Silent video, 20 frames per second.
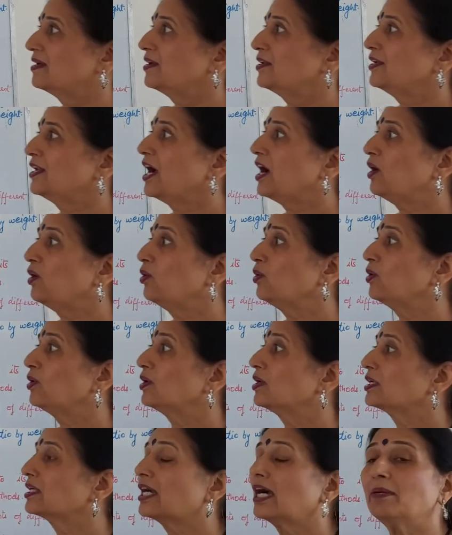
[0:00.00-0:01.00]
Now
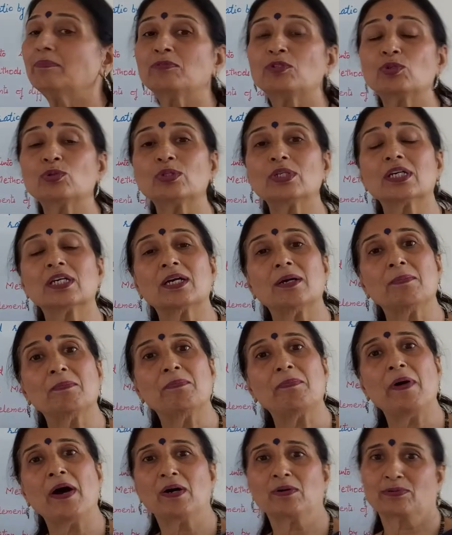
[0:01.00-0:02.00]
come to the
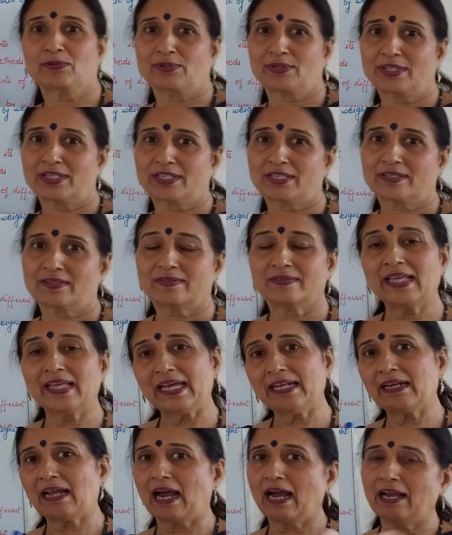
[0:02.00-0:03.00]
compounds.
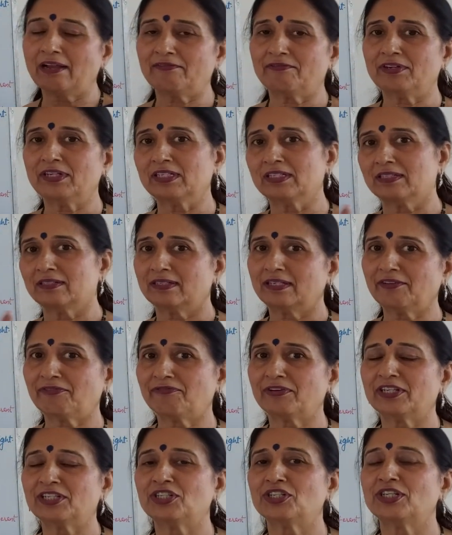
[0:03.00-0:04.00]
Then I will
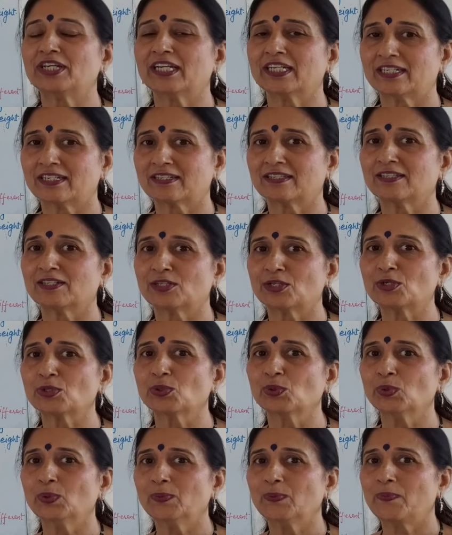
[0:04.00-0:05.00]
differentiate the
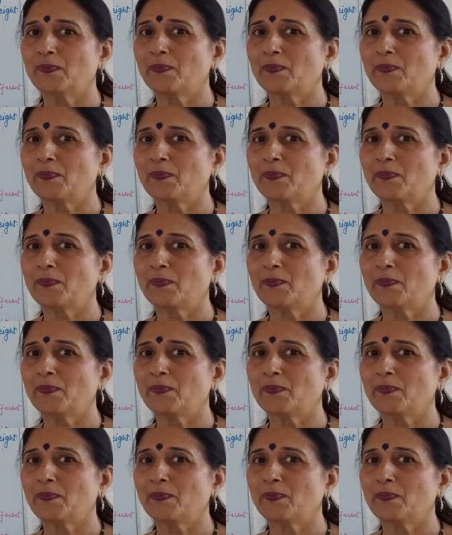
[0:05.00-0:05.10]
two.